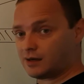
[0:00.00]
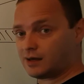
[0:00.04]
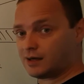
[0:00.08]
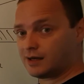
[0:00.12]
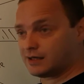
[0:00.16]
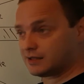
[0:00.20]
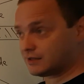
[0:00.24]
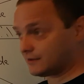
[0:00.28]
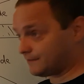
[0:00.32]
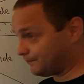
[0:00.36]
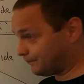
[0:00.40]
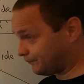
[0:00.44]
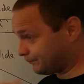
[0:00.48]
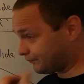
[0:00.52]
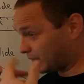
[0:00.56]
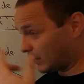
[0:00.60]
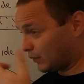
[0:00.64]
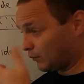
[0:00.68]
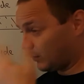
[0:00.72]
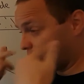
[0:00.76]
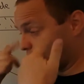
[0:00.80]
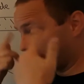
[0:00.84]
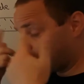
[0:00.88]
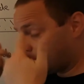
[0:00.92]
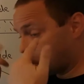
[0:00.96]
eyes
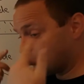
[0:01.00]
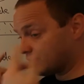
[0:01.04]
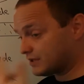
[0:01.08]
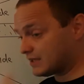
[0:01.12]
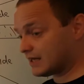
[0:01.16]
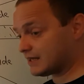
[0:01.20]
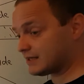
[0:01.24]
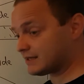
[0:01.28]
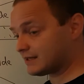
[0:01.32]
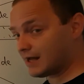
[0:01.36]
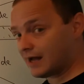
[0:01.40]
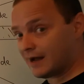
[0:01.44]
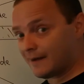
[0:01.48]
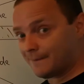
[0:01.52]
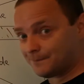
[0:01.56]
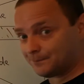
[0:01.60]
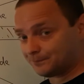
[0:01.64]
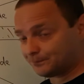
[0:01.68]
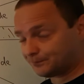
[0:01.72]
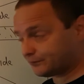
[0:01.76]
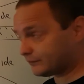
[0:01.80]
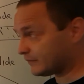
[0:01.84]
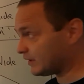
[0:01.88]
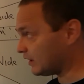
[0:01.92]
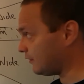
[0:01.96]
we process that
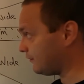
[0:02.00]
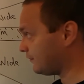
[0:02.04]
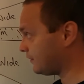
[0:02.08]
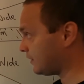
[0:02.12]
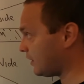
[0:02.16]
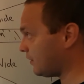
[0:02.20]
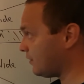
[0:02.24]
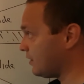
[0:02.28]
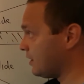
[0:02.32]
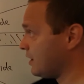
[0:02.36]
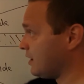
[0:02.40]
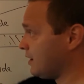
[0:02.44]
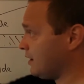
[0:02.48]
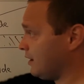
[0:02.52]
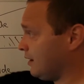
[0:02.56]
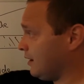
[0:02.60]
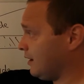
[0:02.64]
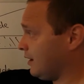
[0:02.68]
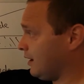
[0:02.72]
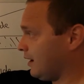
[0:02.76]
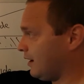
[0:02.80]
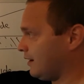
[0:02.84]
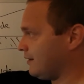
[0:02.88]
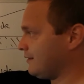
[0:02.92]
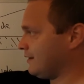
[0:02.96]
and off you go
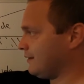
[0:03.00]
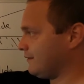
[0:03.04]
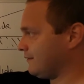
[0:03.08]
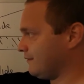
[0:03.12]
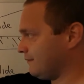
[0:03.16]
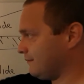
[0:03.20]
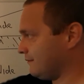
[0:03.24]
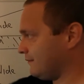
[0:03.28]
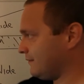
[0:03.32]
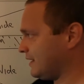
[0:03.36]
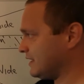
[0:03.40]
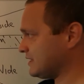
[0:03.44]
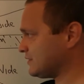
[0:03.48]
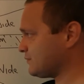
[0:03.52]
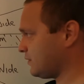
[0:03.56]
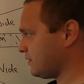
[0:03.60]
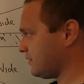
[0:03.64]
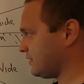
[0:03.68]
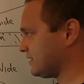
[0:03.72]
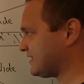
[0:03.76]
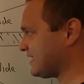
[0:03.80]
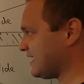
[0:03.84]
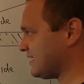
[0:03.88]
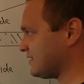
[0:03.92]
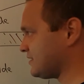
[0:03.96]
and that's what
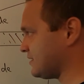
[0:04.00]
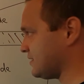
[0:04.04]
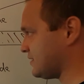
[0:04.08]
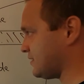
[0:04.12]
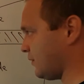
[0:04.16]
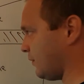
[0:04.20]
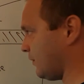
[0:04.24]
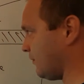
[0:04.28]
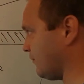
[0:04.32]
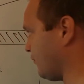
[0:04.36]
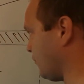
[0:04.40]
the sensor's doing